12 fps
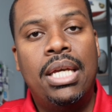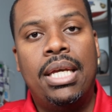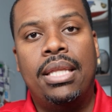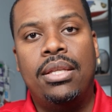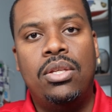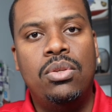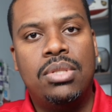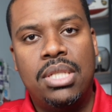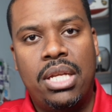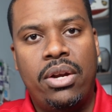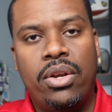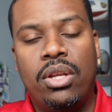in the
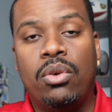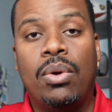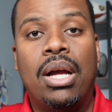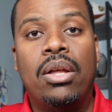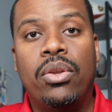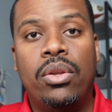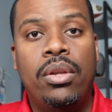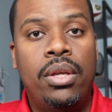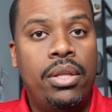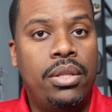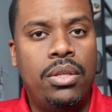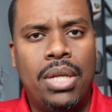Houston area and around
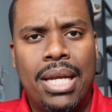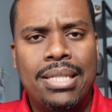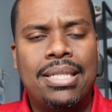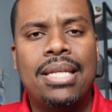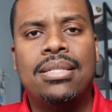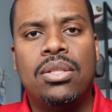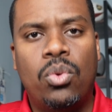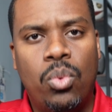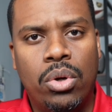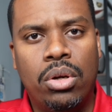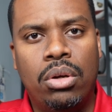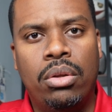the United States and the
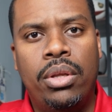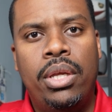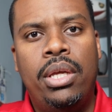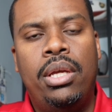world.